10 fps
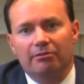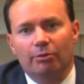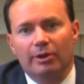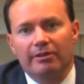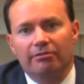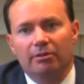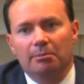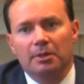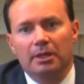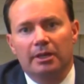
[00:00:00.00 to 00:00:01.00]
free
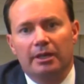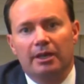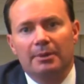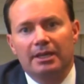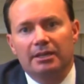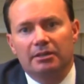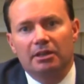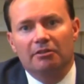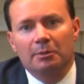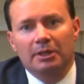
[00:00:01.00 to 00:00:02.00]
from immediate
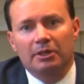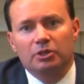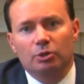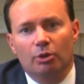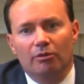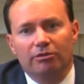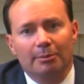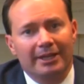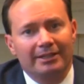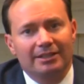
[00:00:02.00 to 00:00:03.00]
government control,
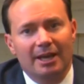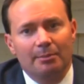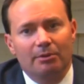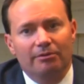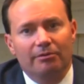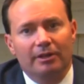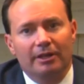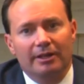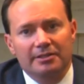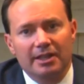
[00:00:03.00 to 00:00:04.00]
from any type of
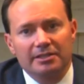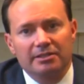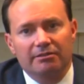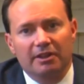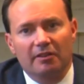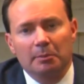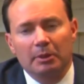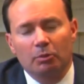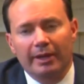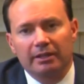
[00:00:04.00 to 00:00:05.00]
excessive
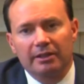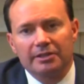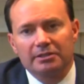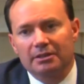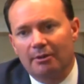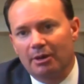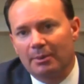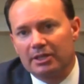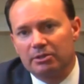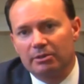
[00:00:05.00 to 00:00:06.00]
government regulation. I
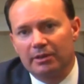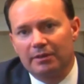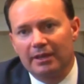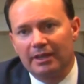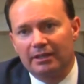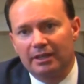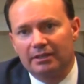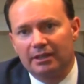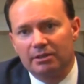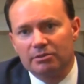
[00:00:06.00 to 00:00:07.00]
want to make sure that it
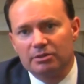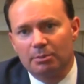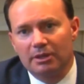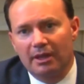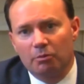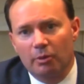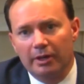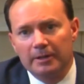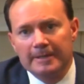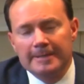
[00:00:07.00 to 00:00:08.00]
continues to be that
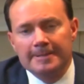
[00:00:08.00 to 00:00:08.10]
way.